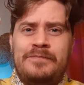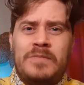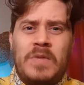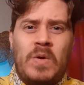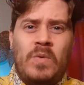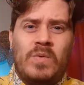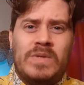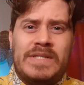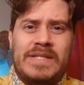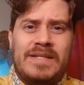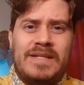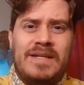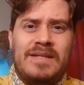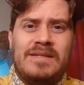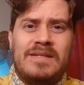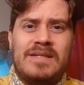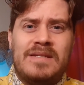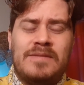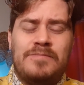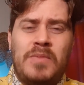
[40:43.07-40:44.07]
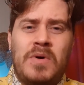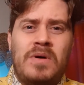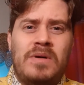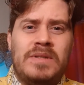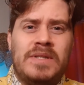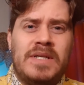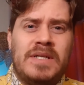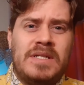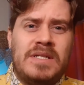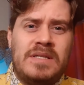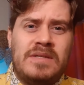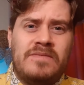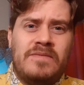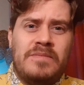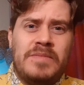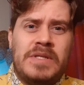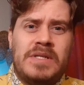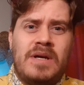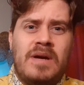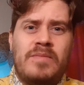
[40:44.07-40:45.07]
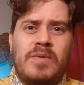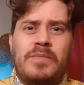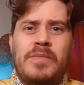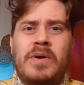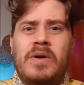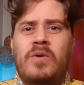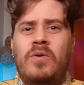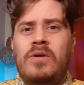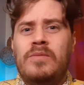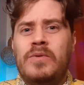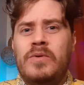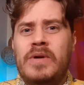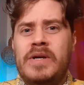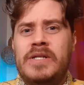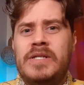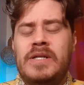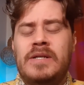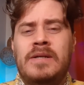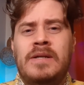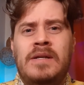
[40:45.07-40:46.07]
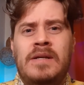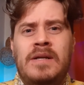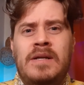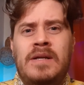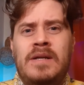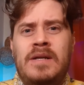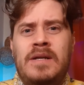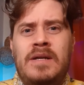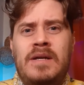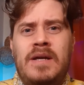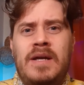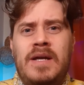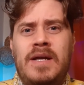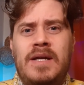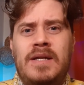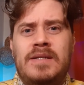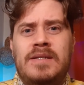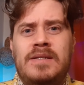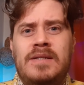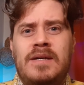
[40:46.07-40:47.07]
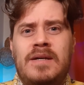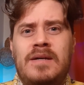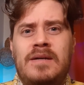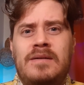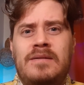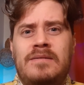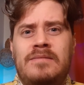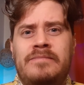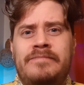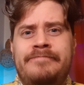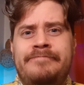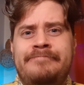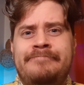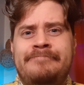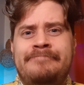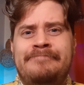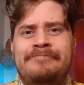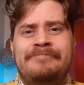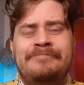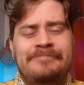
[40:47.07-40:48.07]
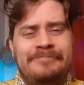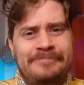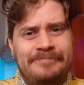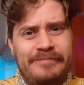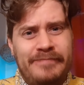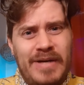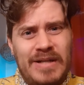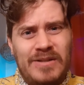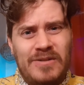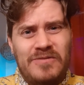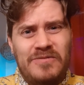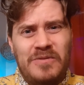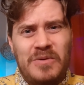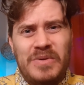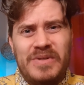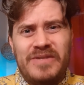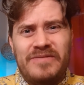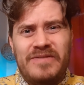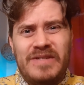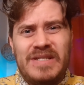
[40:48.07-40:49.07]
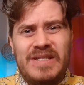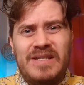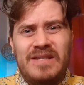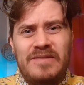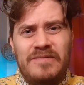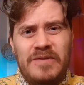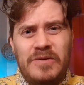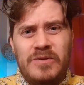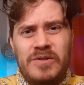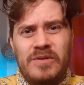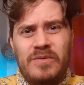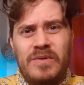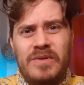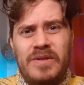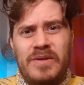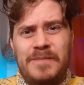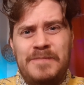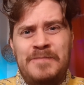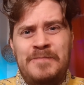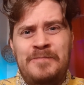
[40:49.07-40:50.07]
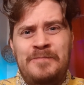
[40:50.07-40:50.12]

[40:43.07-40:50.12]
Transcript: Once again, this is Paul Nix from the Time Repair Corporation, and look forward to fixing the future with you.